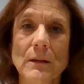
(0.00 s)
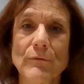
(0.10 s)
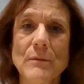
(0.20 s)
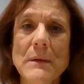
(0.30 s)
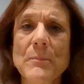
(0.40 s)

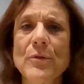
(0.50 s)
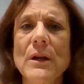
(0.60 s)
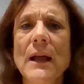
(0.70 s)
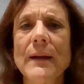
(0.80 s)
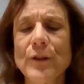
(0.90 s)
Remember
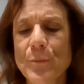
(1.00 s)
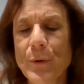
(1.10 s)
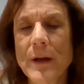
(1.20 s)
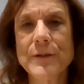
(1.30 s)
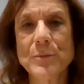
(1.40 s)
allowing your
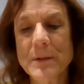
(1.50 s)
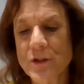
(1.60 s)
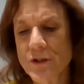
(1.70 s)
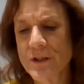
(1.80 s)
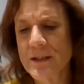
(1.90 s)
breath to be
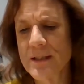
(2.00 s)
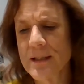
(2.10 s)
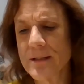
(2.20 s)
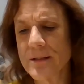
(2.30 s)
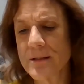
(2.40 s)
just as it
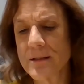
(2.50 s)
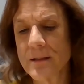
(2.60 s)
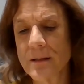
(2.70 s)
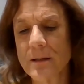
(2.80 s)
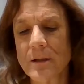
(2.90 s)
is,
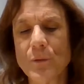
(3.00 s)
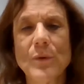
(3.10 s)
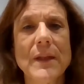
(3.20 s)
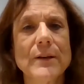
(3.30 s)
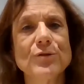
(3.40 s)

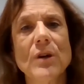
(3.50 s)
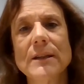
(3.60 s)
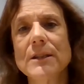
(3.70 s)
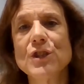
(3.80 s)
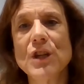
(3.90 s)
without trying
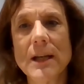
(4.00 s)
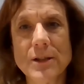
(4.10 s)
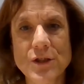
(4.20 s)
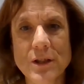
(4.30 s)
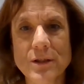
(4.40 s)
to
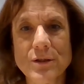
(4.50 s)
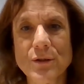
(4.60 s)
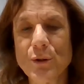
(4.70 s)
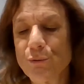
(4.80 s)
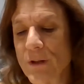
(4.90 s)
change it
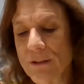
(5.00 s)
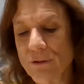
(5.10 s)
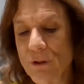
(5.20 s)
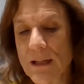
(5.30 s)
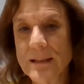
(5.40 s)
or
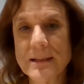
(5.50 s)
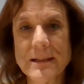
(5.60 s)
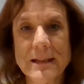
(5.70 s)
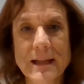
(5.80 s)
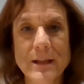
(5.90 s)
regulate it in
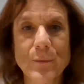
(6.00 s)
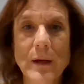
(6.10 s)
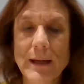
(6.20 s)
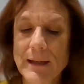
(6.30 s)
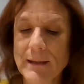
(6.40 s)
any way.